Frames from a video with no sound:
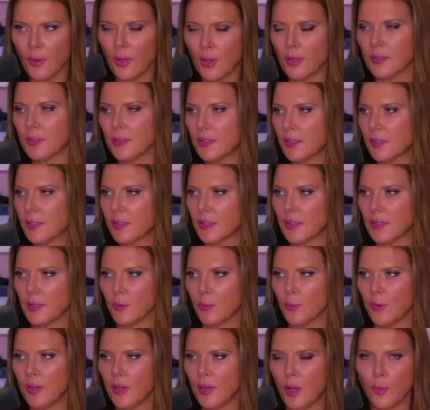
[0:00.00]
While insisting
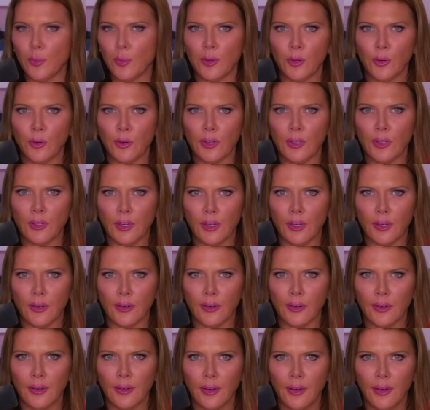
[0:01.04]
that we all be green
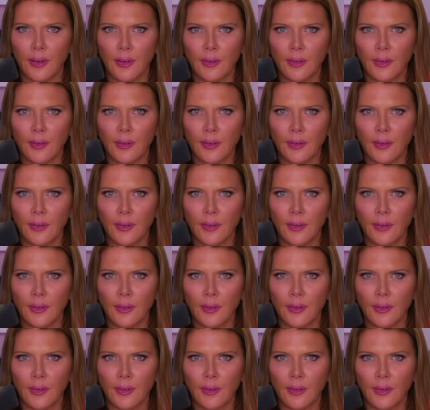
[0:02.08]
here.